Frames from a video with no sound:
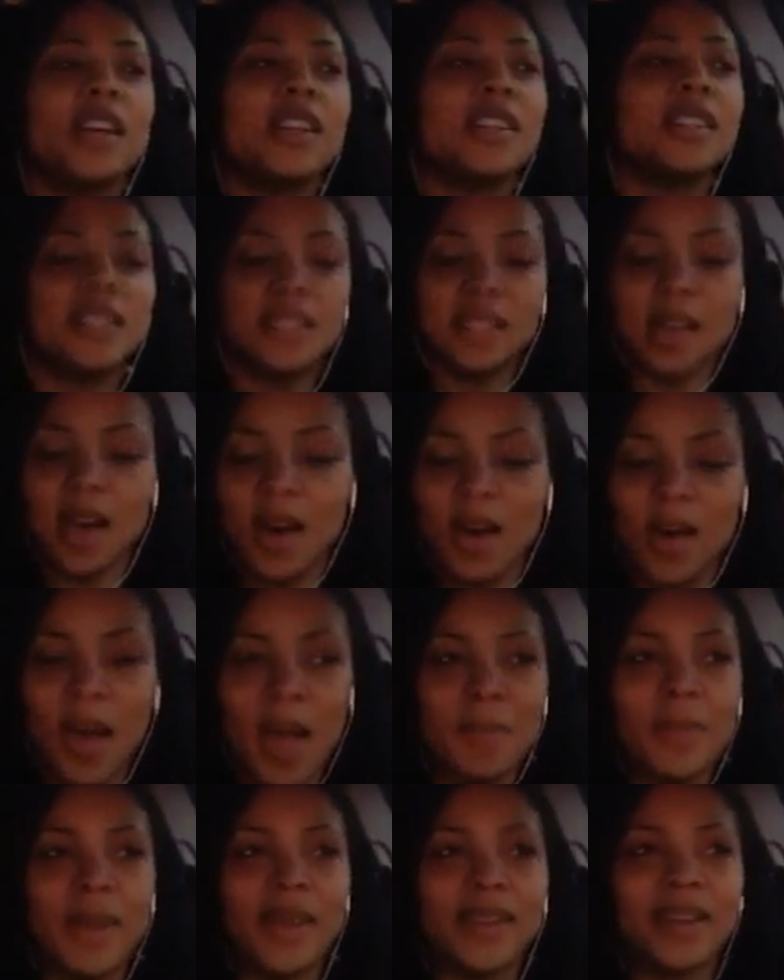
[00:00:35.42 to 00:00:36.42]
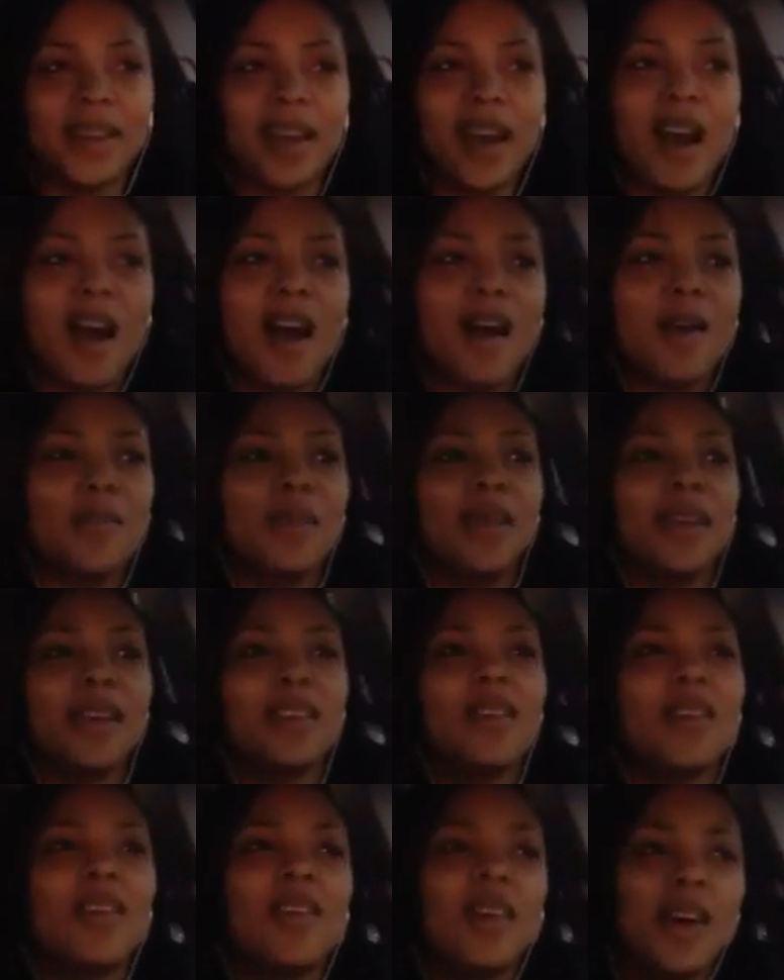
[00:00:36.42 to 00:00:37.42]
so I made a
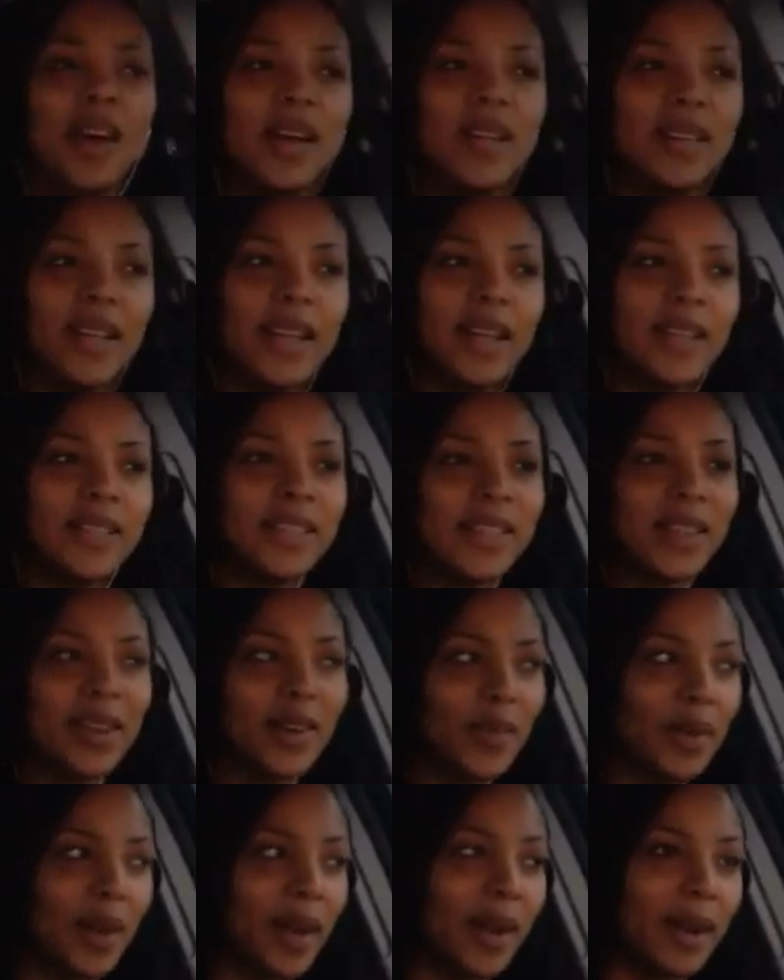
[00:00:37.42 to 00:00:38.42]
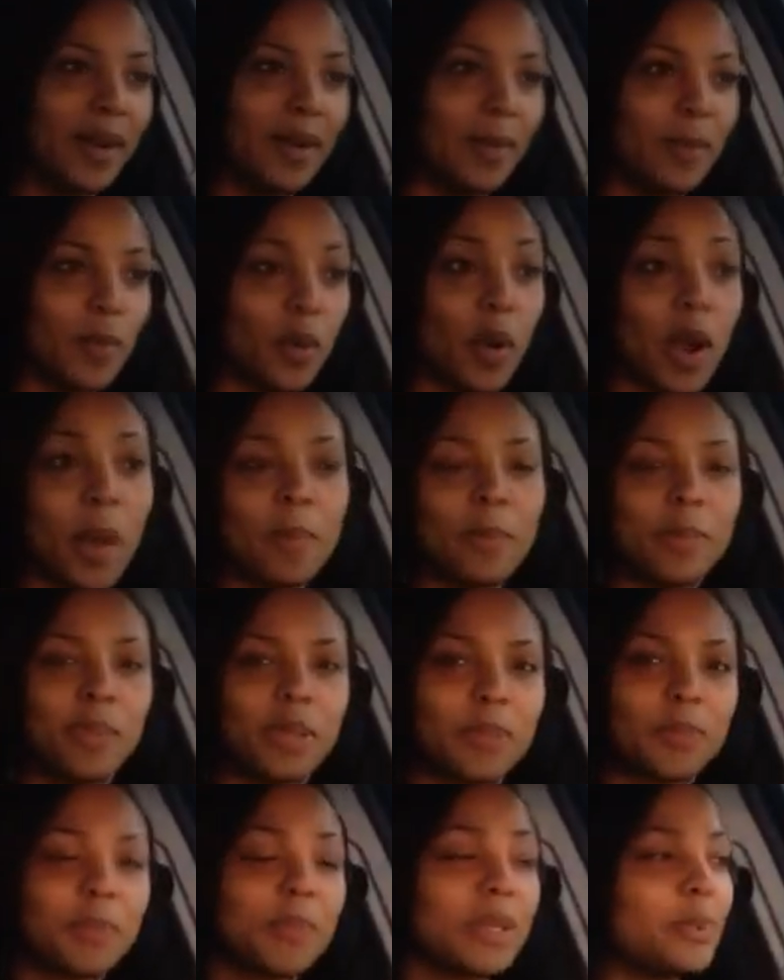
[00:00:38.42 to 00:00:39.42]
comment on Instagram, or I
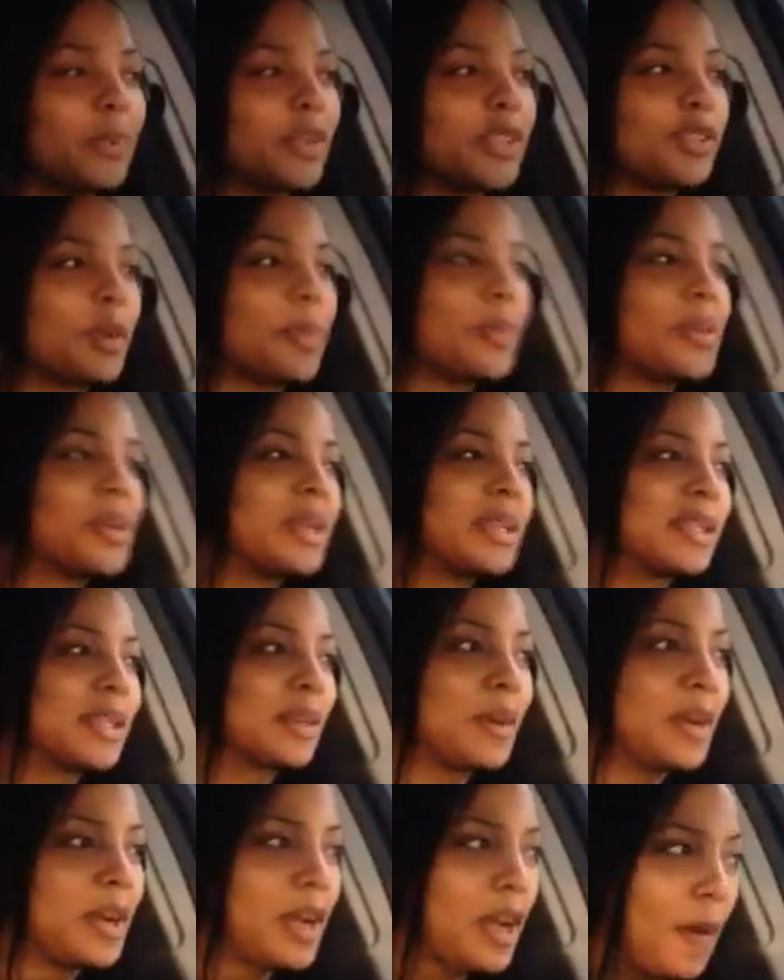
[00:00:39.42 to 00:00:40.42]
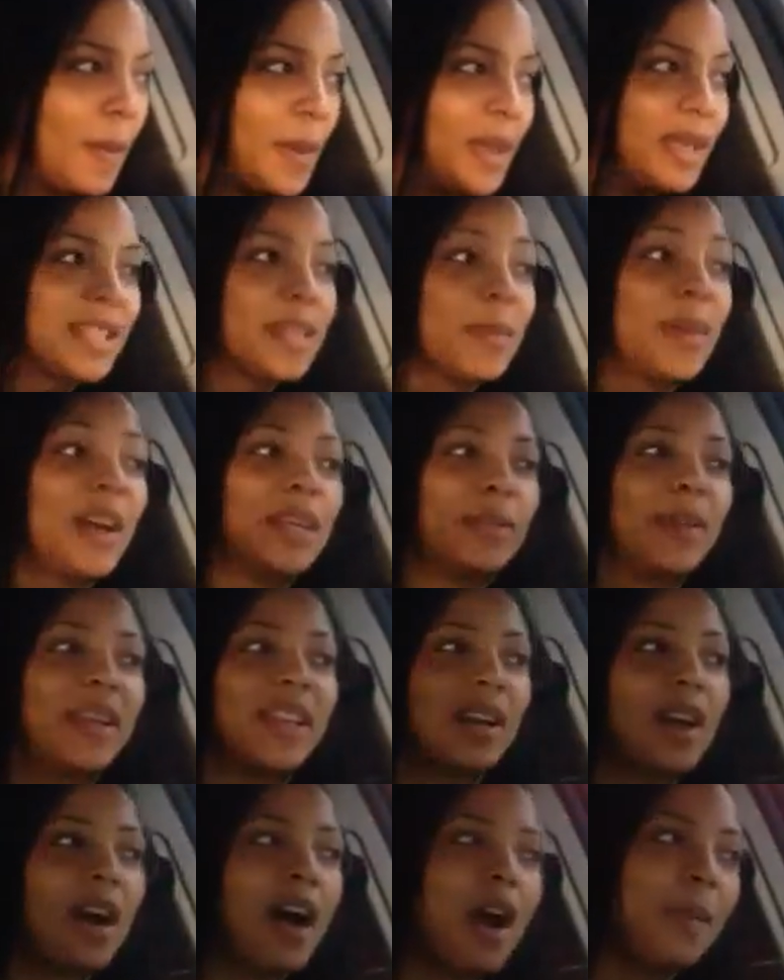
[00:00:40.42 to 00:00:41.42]
put put a picture up on Instagram, and somebody made
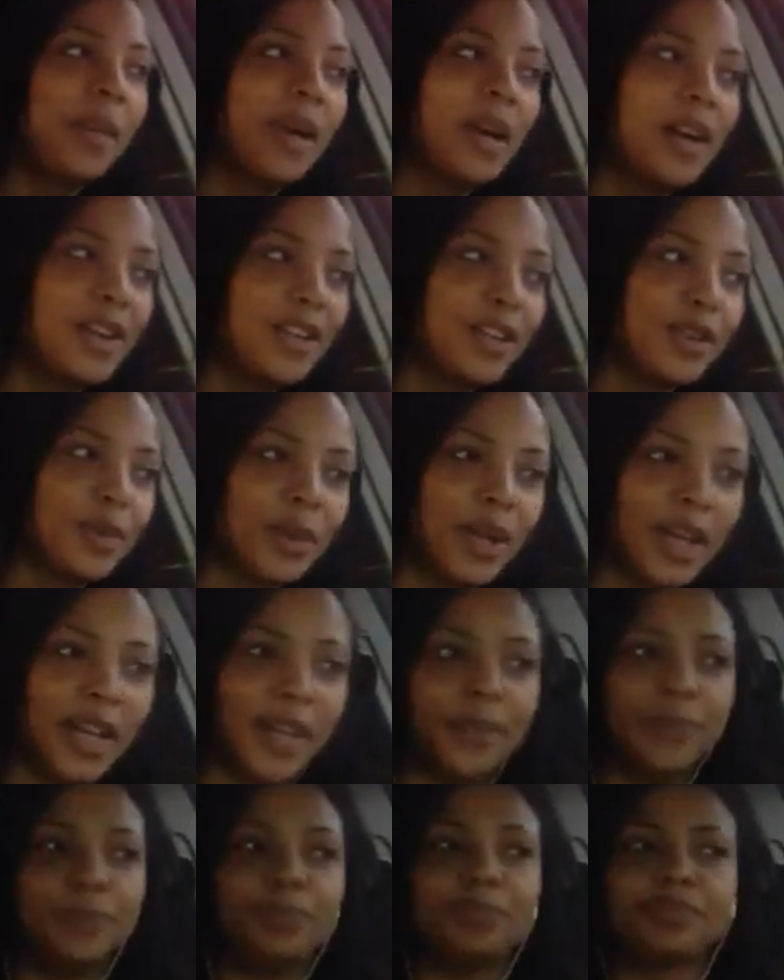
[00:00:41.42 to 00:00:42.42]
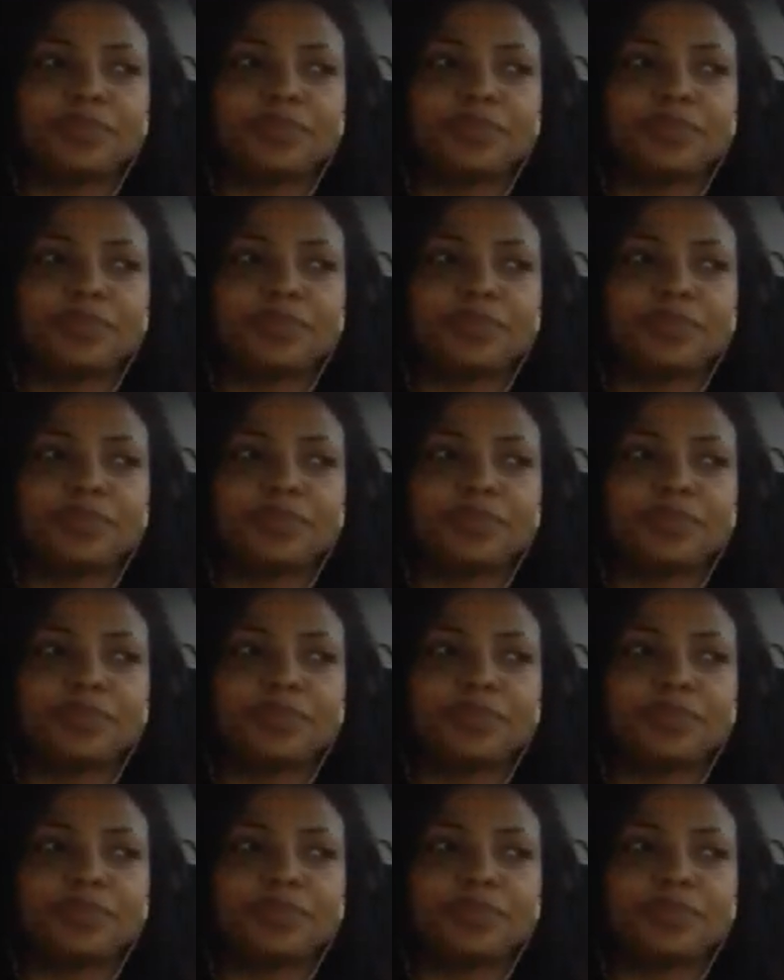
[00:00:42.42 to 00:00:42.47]
a comment under it.